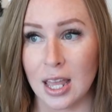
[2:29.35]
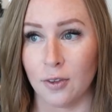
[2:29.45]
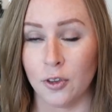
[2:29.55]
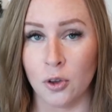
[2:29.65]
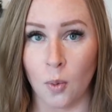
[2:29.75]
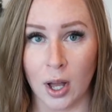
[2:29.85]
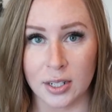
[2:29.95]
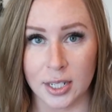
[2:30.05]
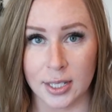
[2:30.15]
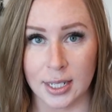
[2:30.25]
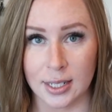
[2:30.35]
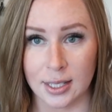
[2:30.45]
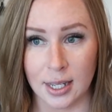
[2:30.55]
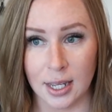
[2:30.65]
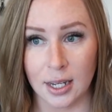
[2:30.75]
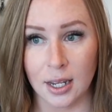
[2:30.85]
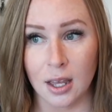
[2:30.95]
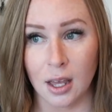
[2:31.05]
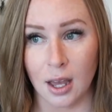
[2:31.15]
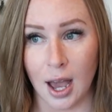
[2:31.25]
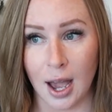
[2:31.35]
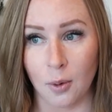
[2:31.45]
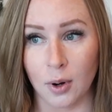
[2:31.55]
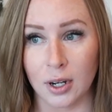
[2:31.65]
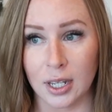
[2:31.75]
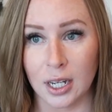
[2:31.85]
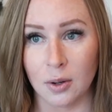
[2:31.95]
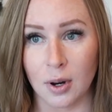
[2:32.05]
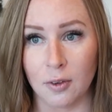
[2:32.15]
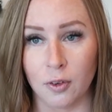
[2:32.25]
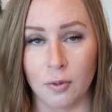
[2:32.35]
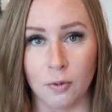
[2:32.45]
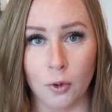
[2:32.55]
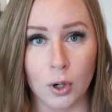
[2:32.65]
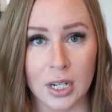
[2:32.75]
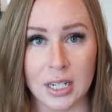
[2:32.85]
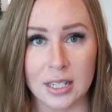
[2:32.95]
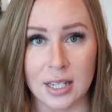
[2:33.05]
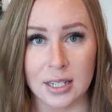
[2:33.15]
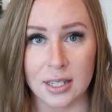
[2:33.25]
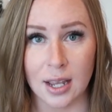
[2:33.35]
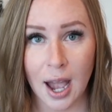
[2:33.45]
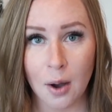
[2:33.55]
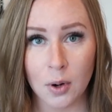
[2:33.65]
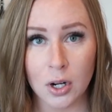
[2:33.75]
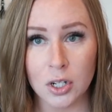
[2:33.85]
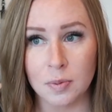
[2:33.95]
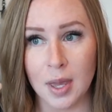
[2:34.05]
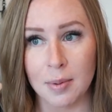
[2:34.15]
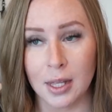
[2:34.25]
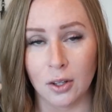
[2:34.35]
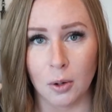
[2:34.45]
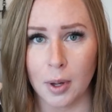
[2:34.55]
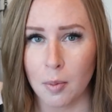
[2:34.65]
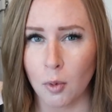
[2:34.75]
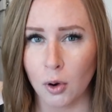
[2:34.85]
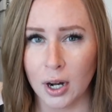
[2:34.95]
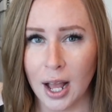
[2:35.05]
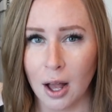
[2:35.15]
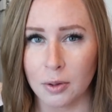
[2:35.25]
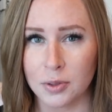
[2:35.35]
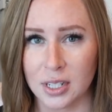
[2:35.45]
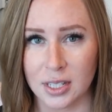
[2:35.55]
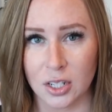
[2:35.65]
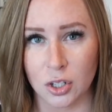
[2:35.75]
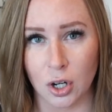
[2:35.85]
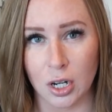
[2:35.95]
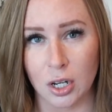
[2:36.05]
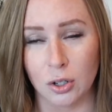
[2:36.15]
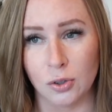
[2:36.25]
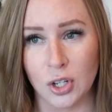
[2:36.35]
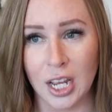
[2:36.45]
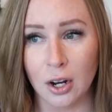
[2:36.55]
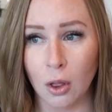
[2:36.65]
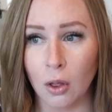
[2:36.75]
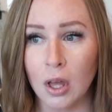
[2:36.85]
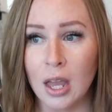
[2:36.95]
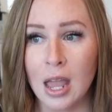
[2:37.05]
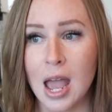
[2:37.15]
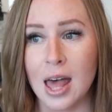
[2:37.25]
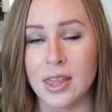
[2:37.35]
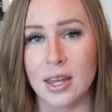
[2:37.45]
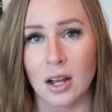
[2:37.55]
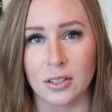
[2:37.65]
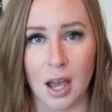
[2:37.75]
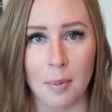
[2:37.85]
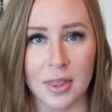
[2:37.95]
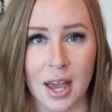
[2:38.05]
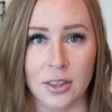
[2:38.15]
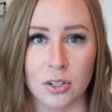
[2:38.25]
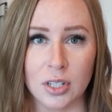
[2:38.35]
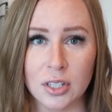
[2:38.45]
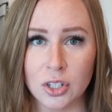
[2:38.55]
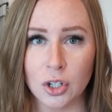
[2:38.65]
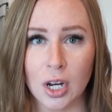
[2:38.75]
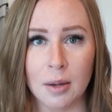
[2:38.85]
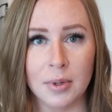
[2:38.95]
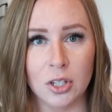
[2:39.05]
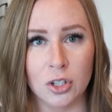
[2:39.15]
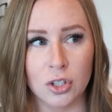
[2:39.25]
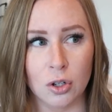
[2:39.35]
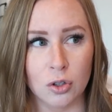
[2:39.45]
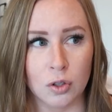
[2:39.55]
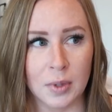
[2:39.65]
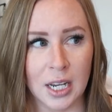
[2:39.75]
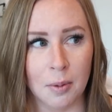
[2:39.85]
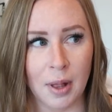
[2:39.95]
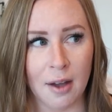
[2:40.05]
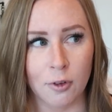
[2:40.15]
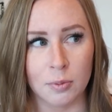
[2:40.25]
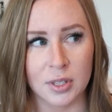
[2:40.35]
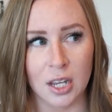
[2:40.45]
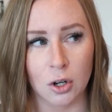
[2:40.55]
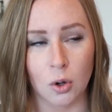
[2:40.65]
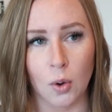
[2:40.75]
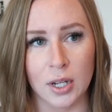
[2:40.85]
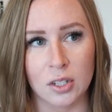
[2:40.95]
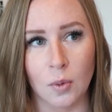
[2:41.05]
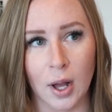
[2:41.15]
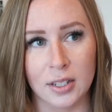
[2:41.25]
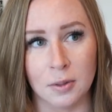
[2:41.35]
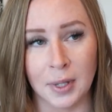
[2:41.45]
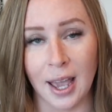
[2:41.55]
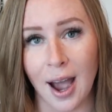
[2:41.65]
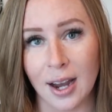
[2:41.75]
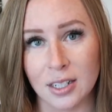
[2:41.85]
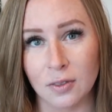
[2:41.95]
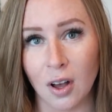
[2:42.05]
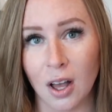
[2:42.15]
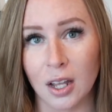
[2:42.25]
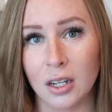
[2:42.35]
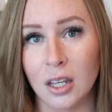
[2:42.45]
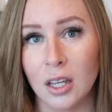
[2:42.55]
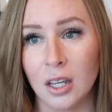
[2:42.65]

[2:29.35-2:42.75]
if you want to succeed. I work anywhere from 40 to 60 hours, maybe a little bit more now since I started a new channel. And then on top of that, there's Instagram and there's social media platforms that you're going to want to be active on